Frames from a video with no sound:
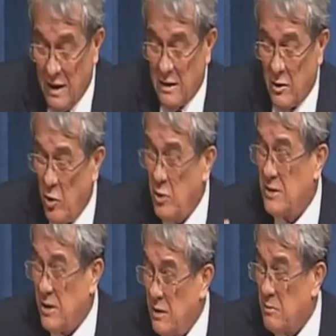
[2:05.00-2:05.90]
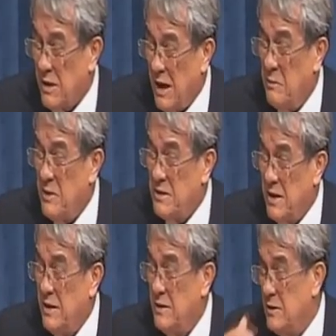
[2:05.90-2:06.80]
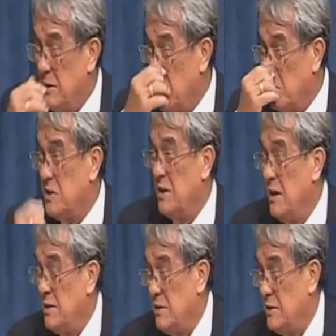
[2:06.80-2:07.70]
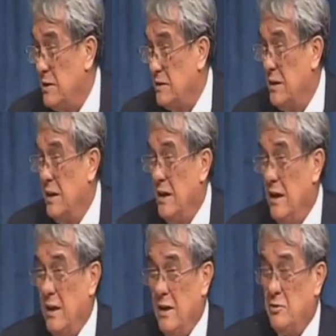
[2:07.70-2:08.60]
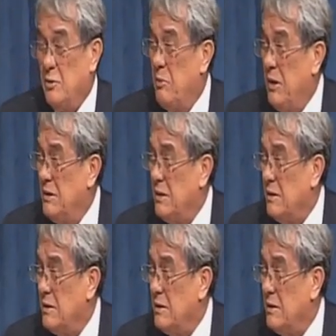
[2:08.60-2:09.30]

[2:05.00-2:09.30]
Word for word: The whole term climate change negotiations is, is repugnant.